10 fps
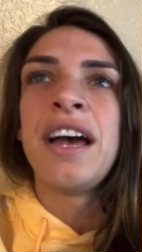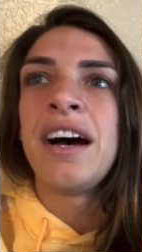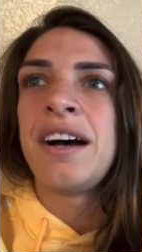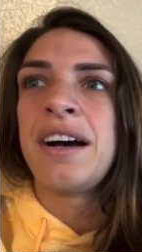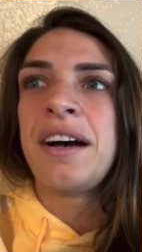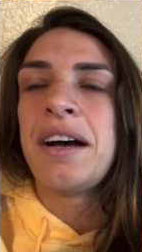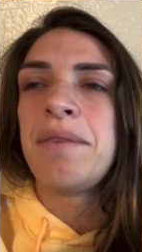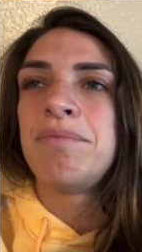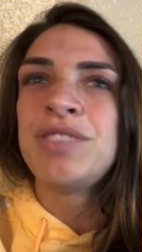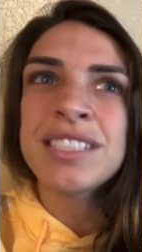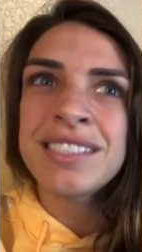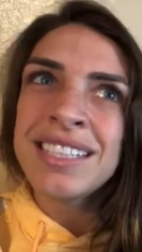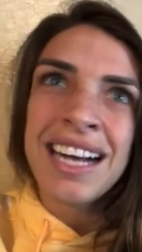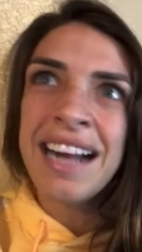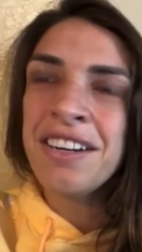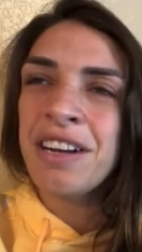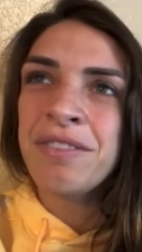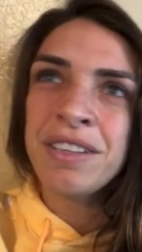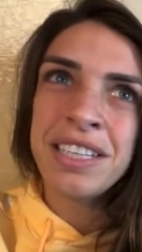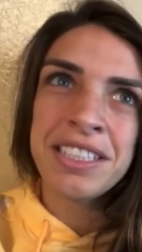Um, just, I don't know, I
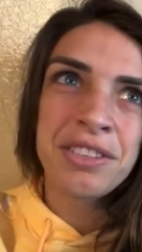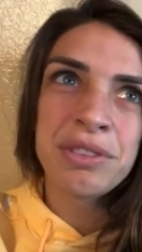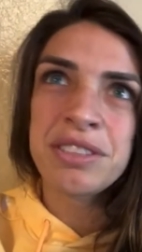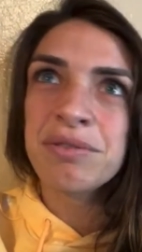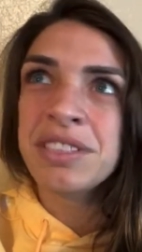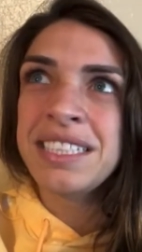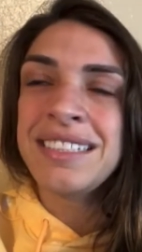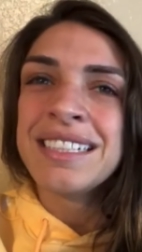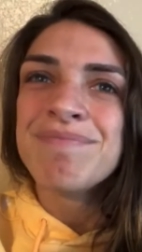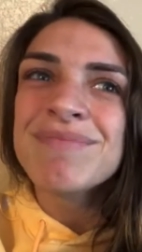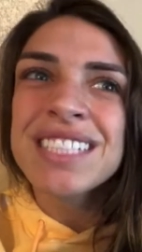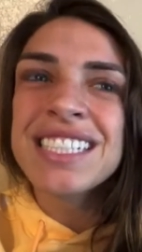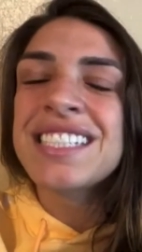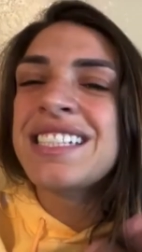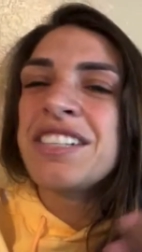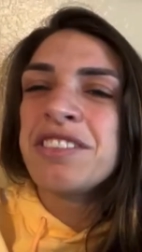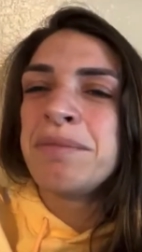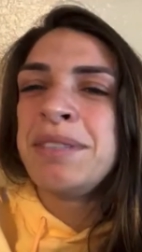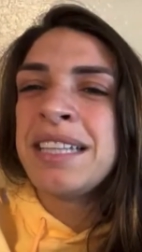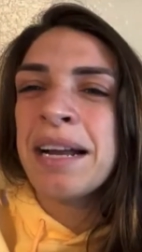felt like she wasn't really considering
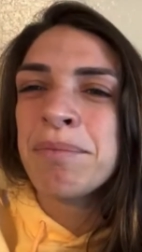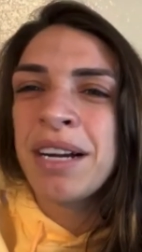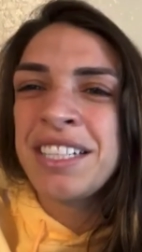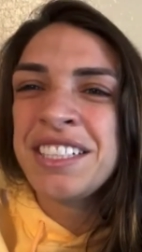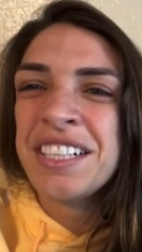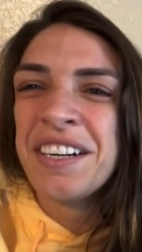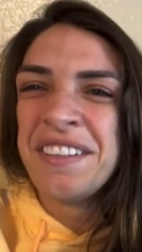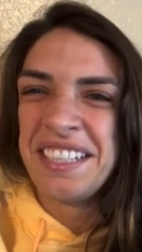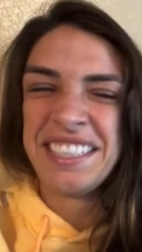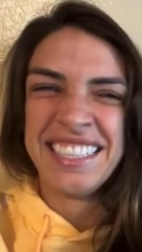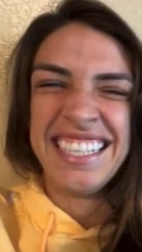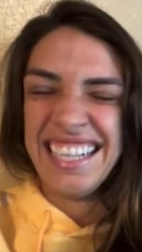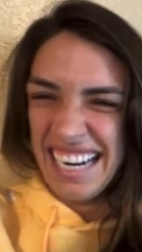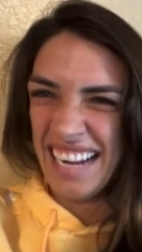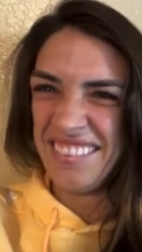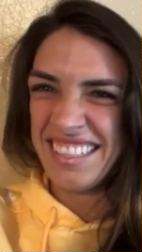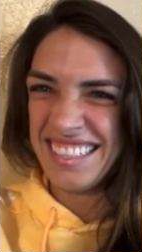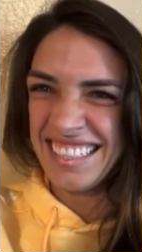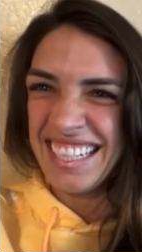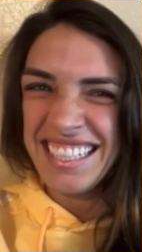me that much, you know, and I
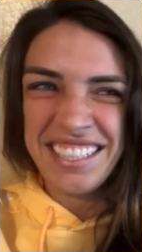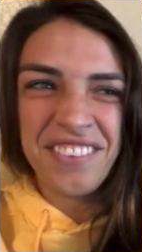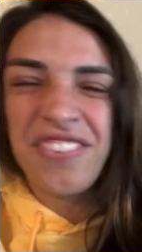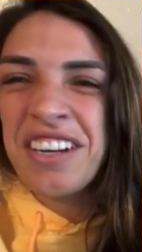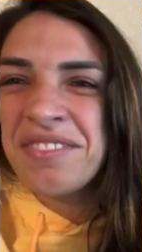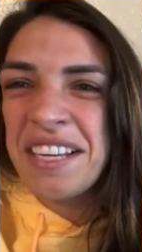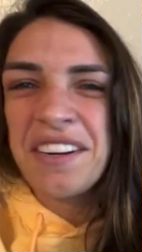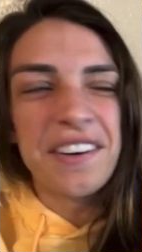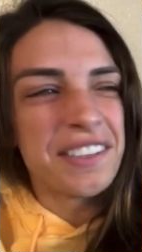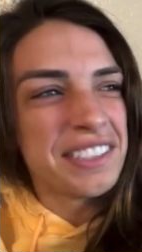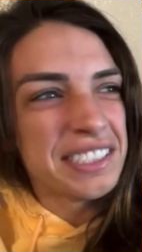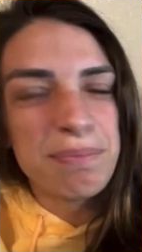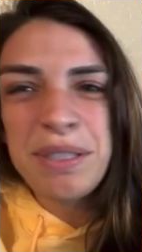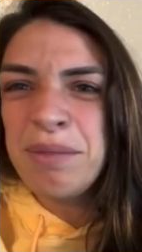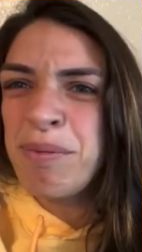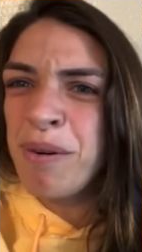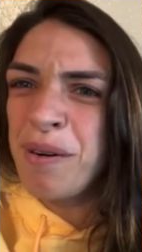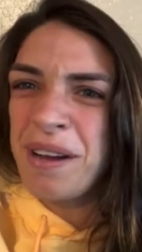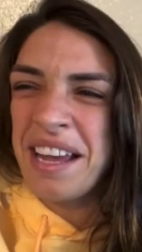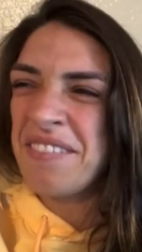mean, you're in front of like all these people,
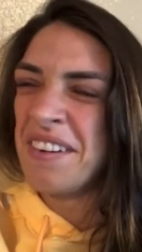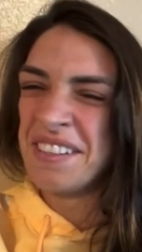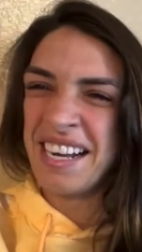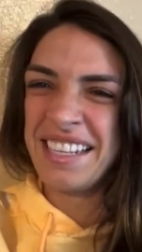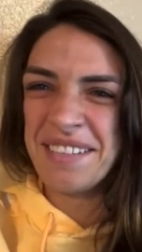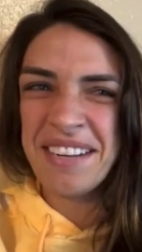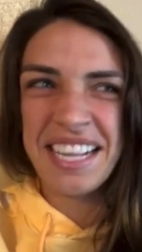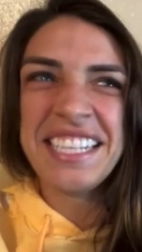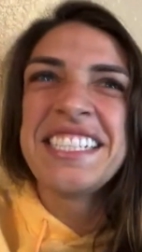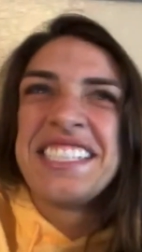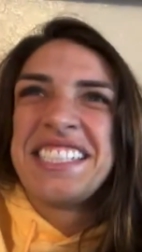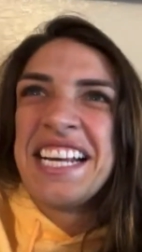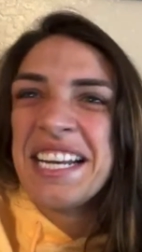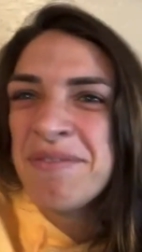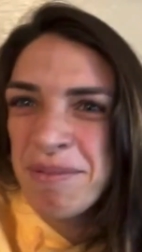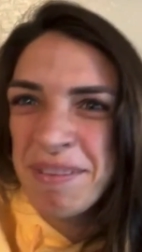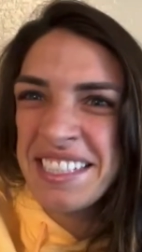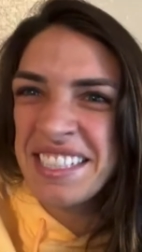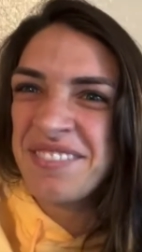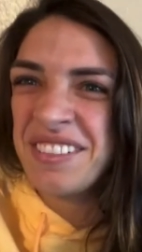and I felt kind of like, man, I need to stand up for
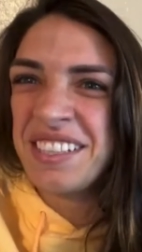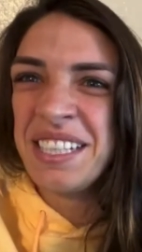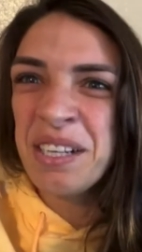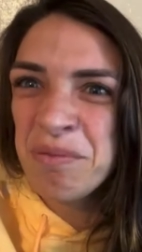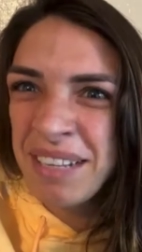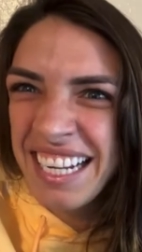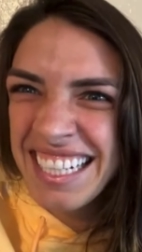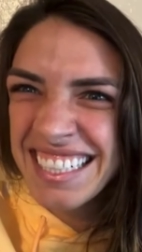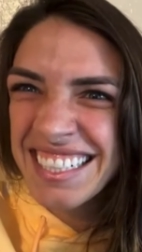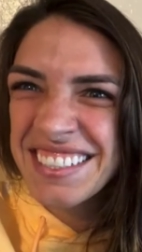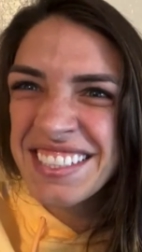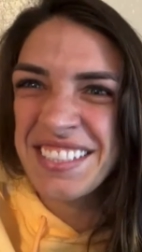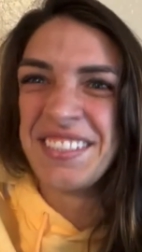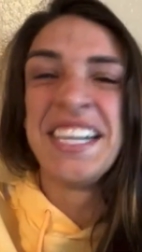myself a little bit, you know, so